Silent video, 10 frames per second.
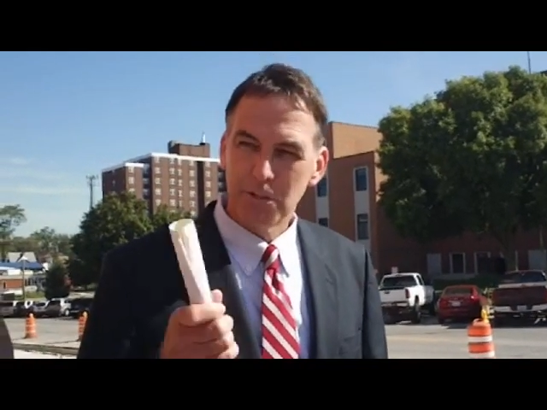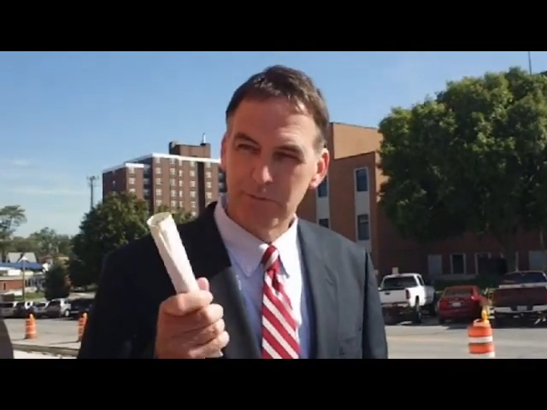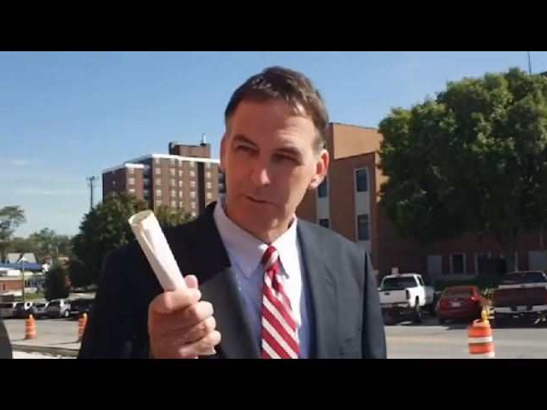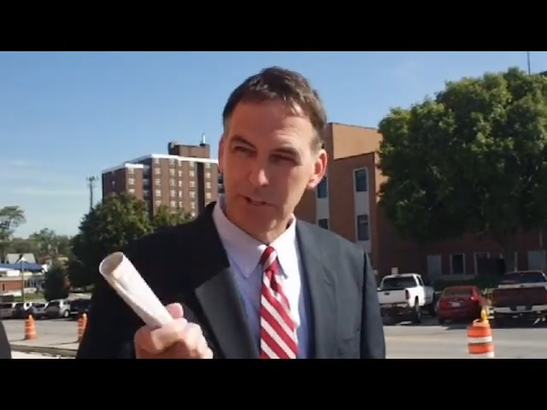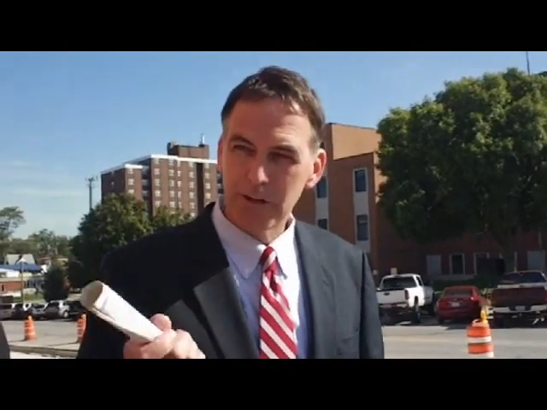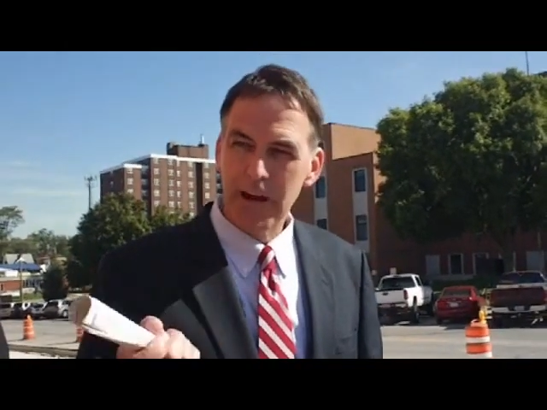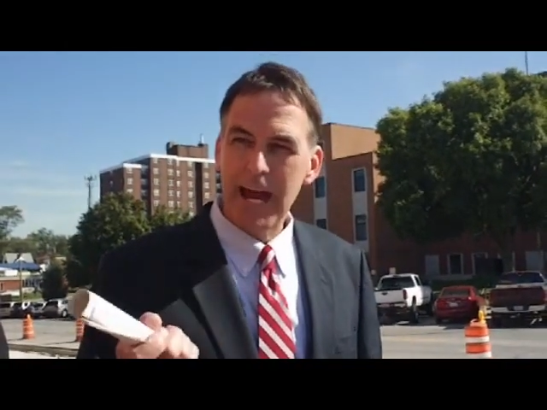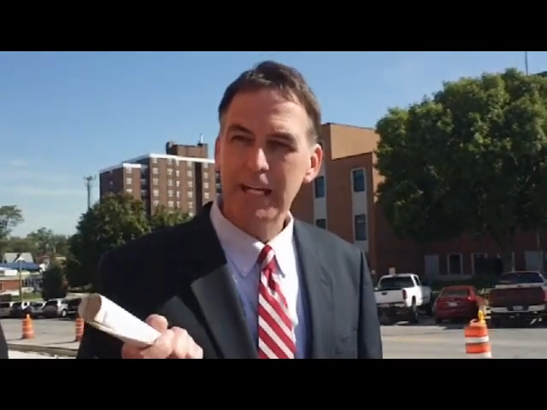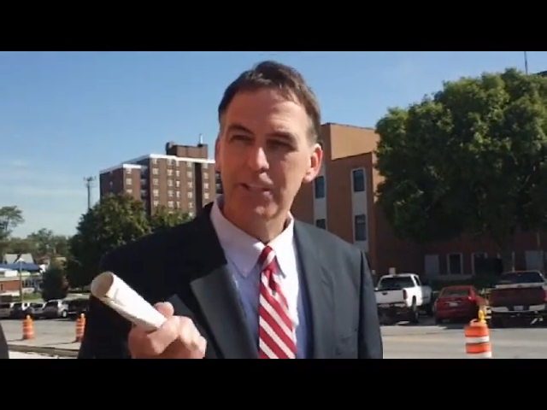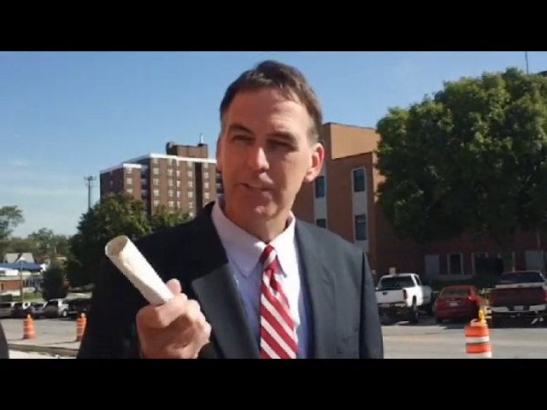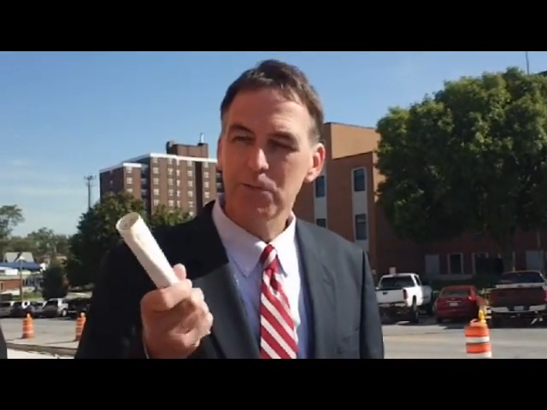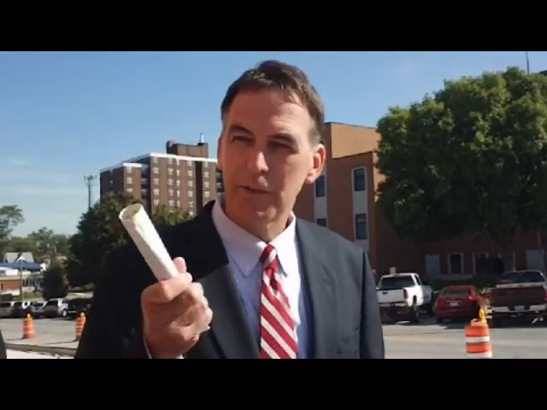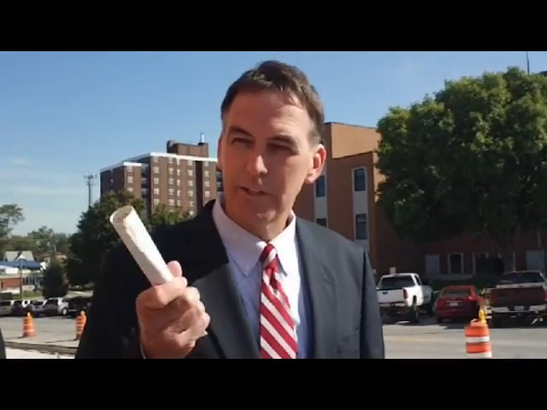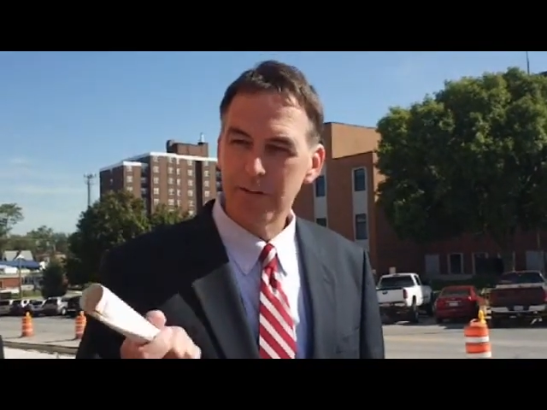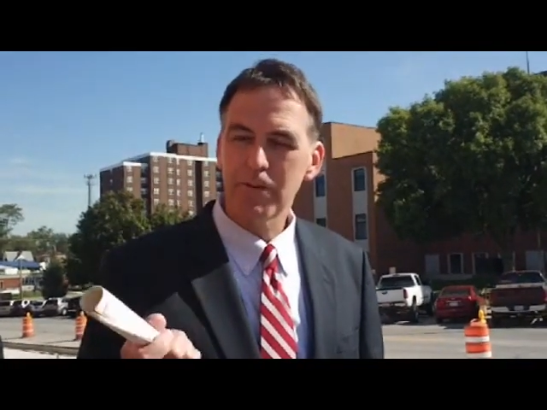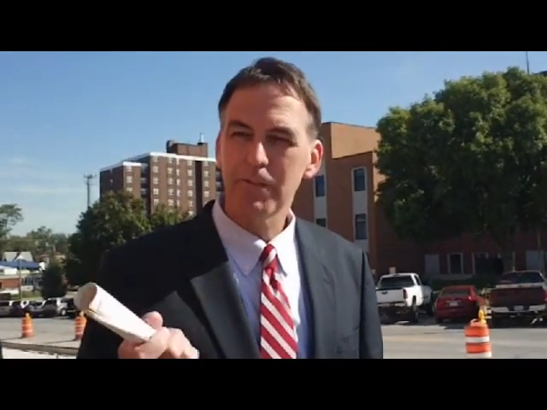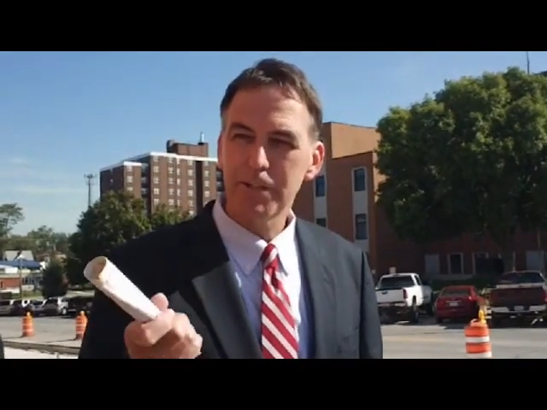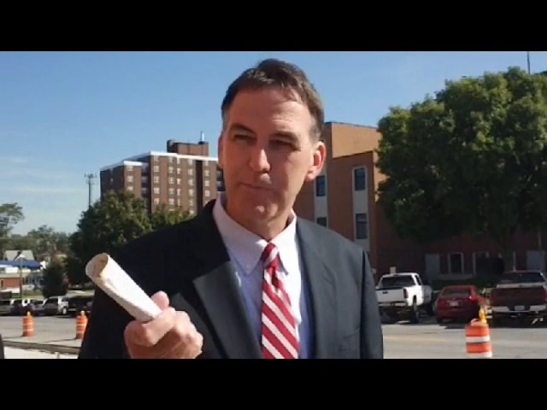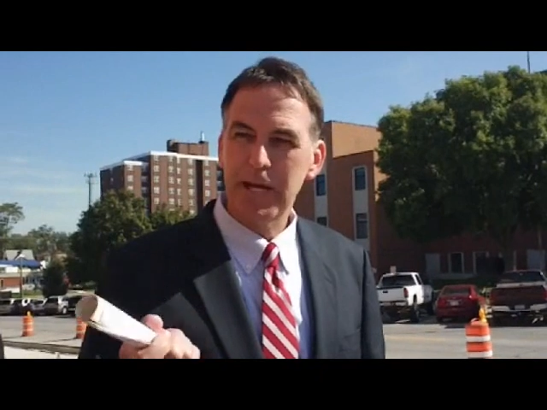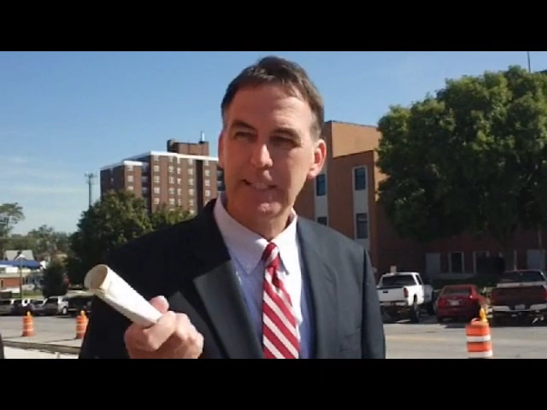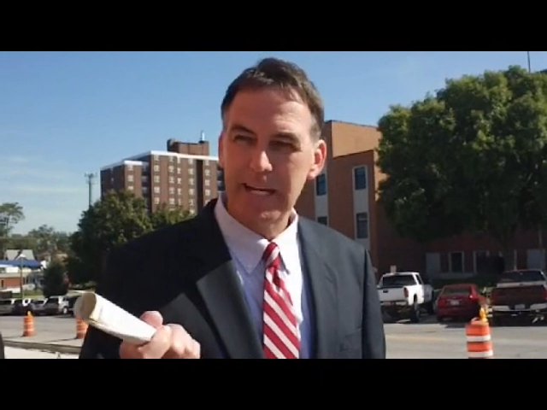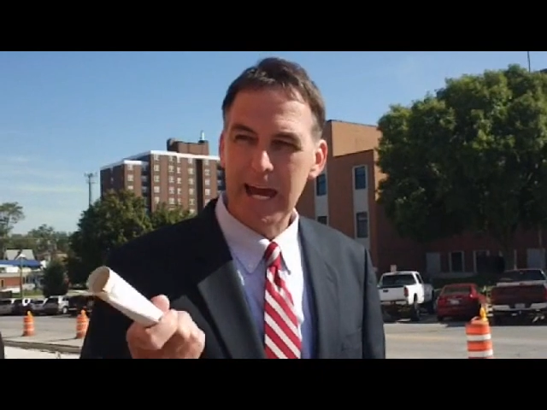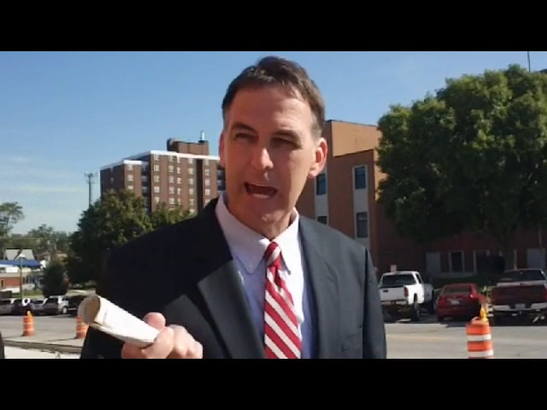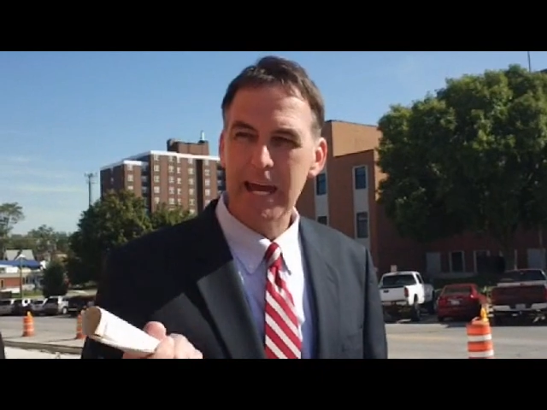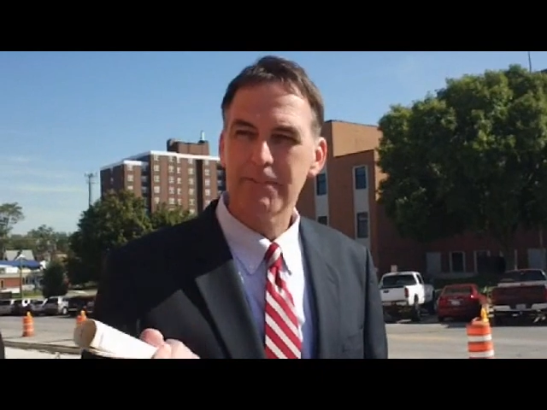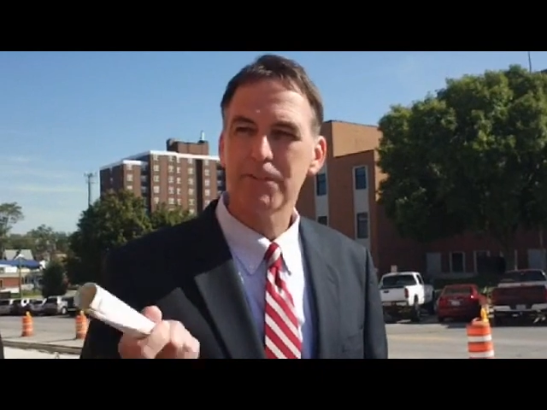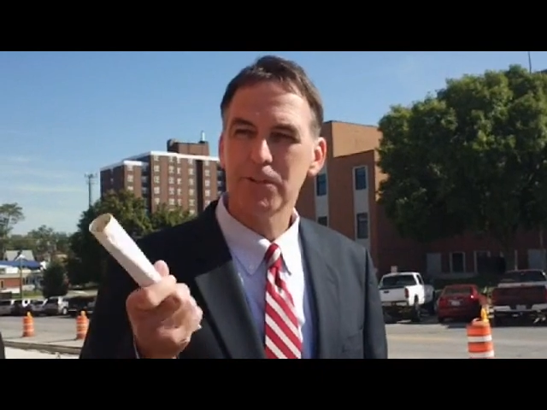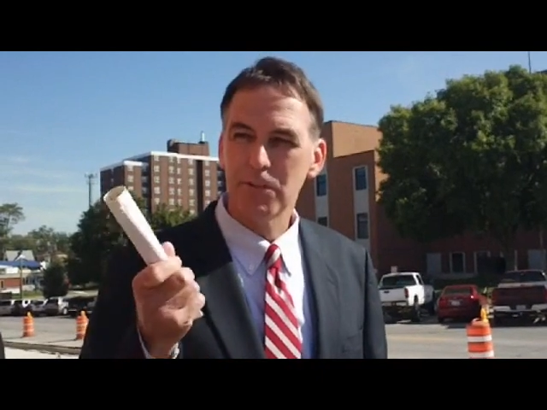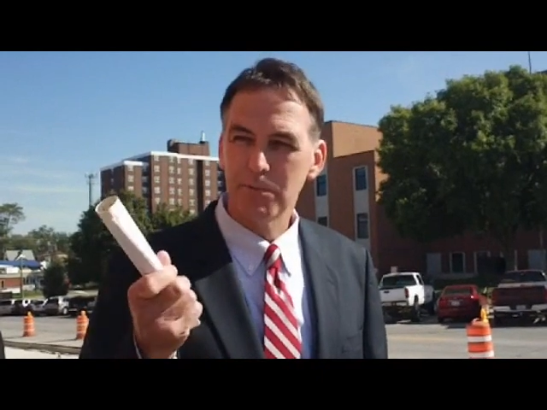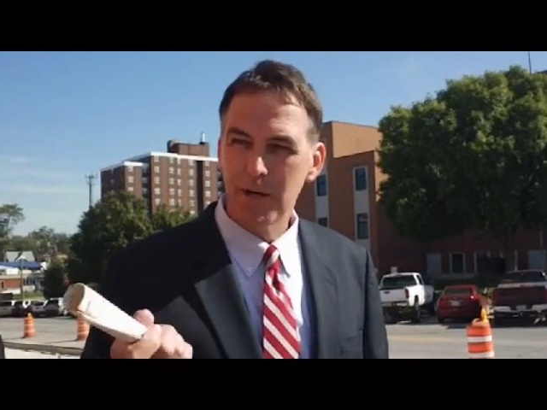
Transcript: So for your actions, whatever respect that I had for you,